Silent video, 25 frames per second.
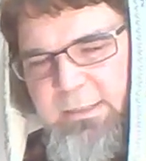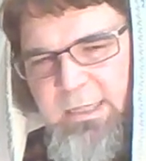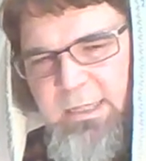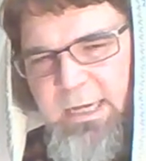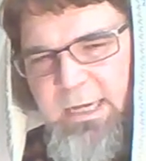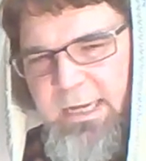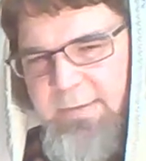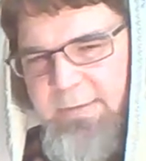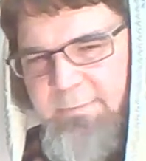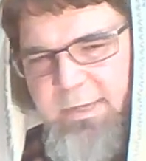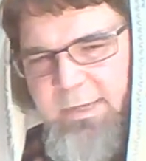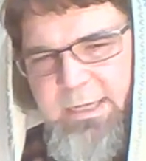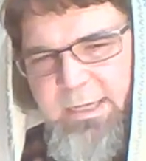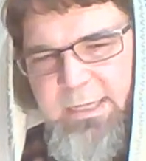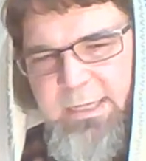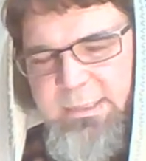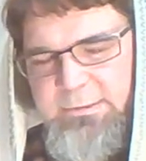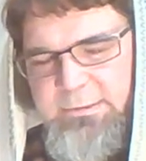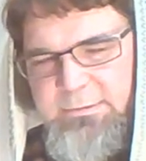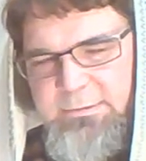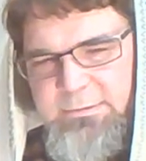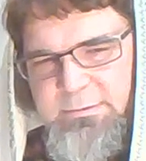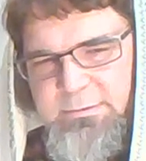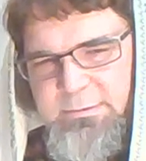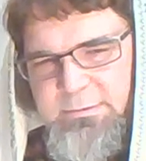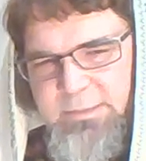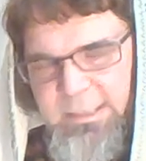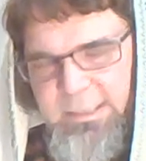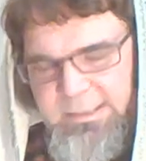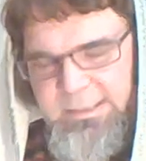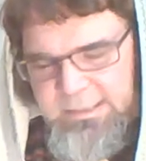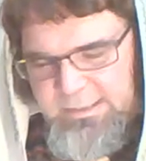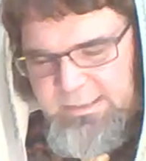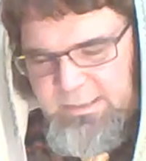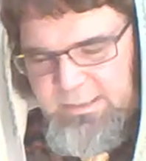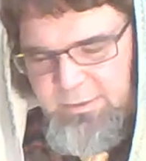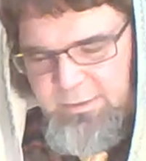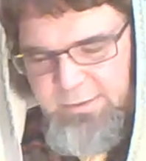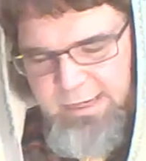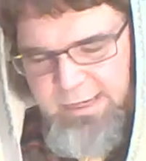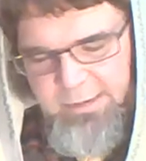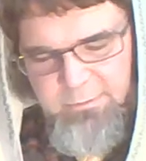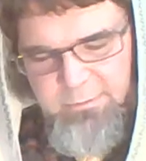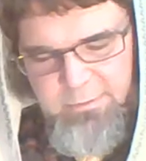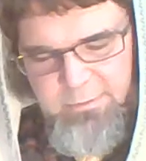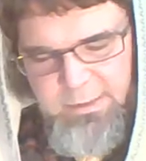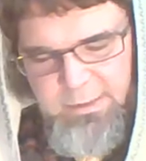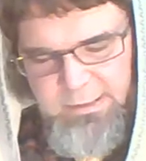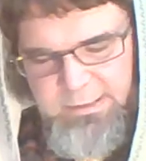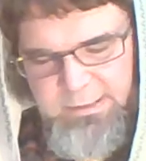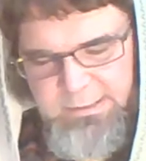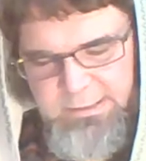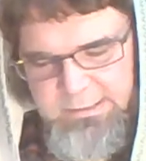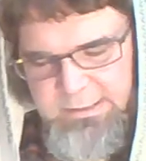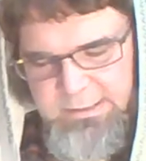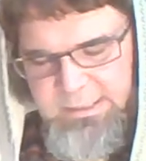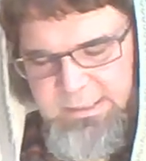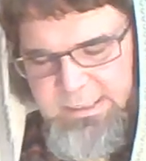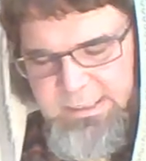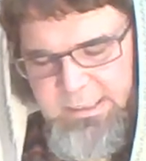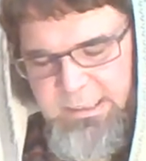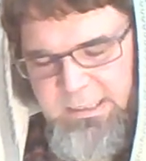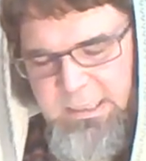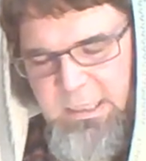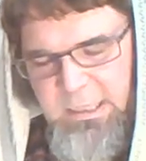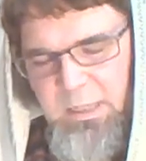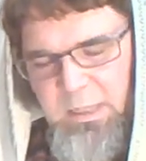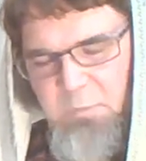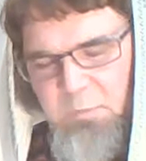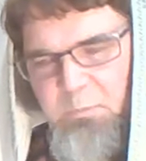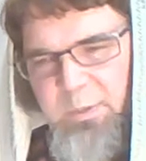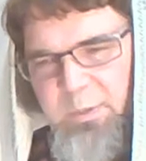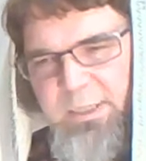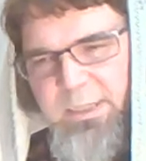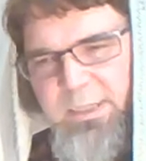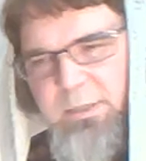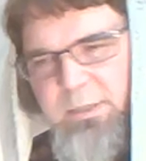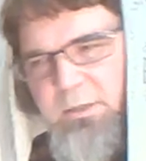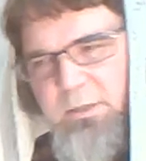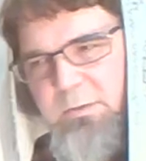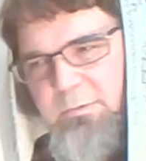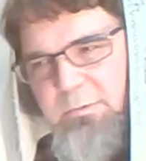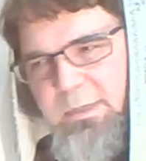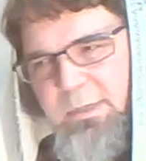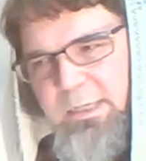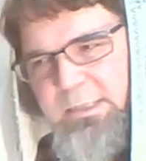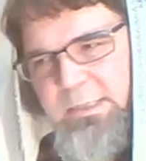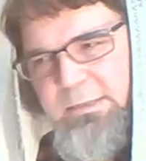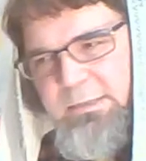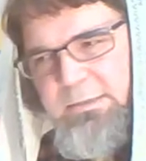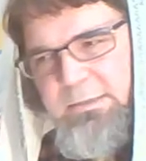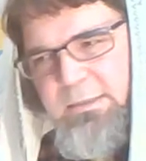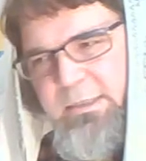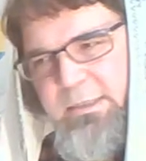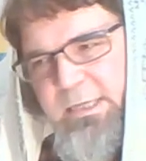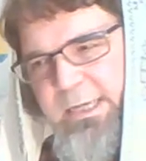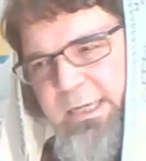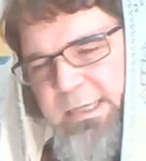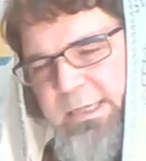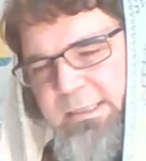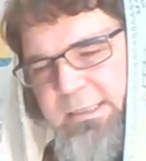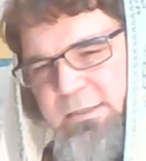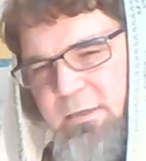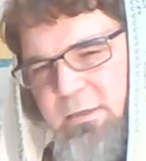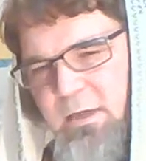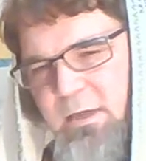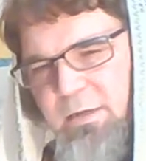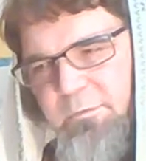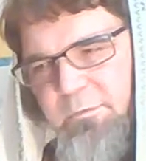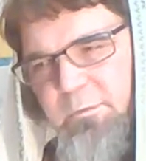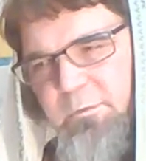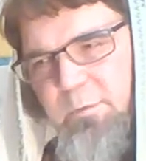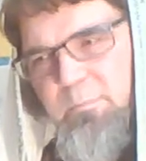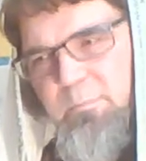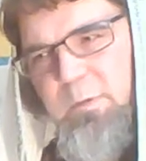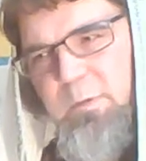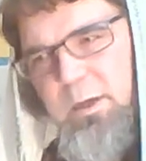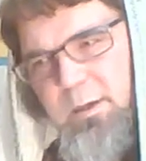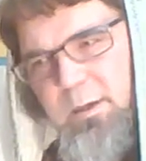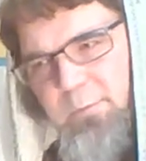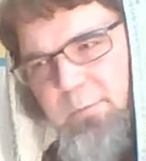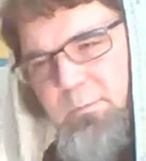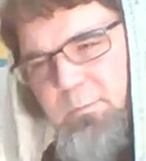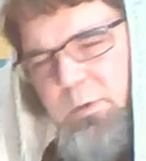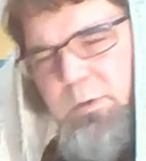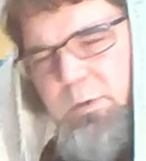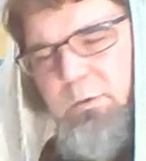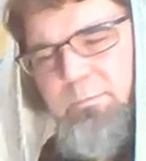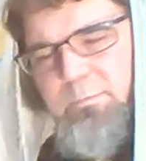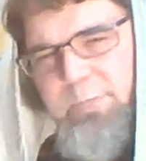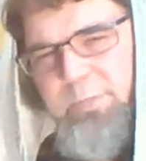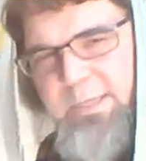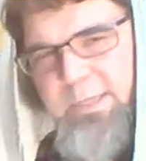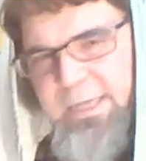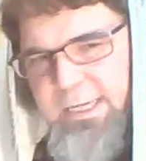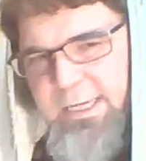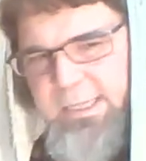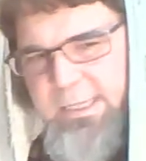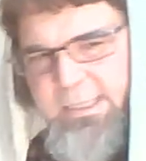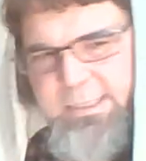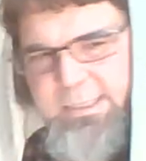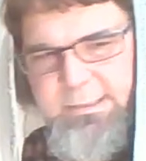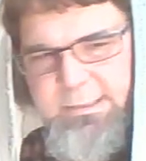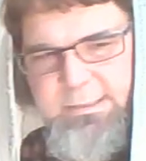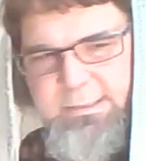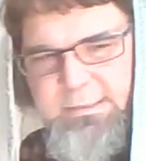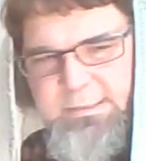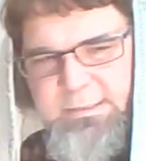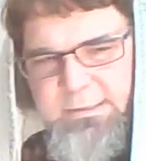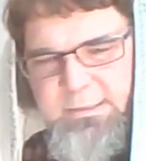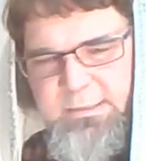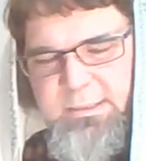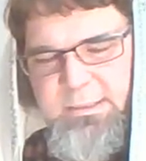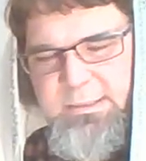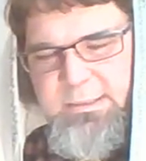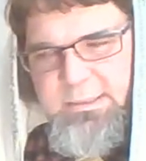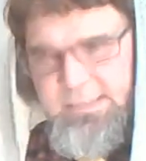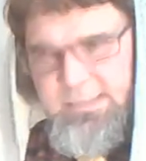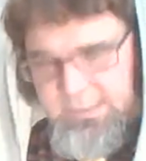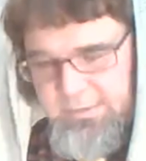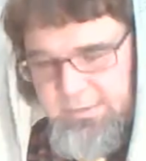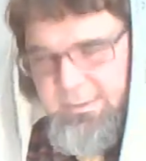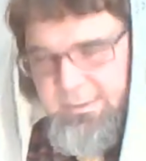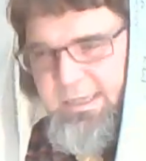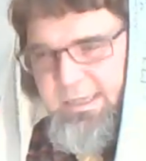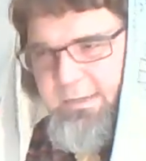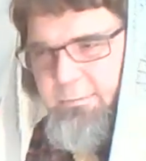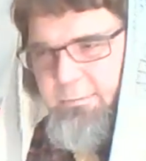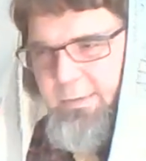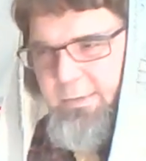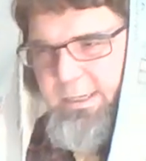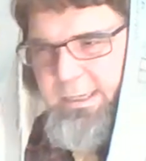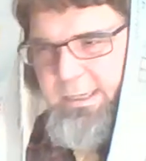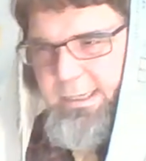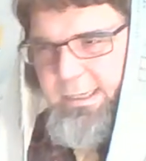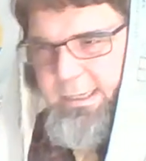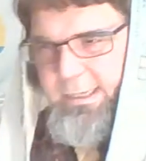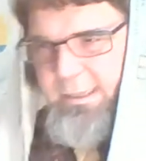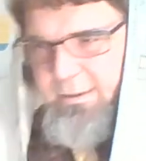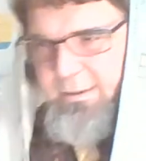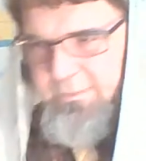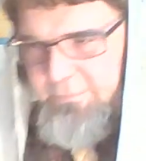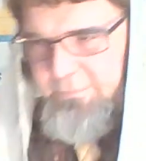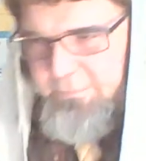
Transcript: Amen. He's a great one, isn't he? But you know what? He started from humble beginnings, just like we have.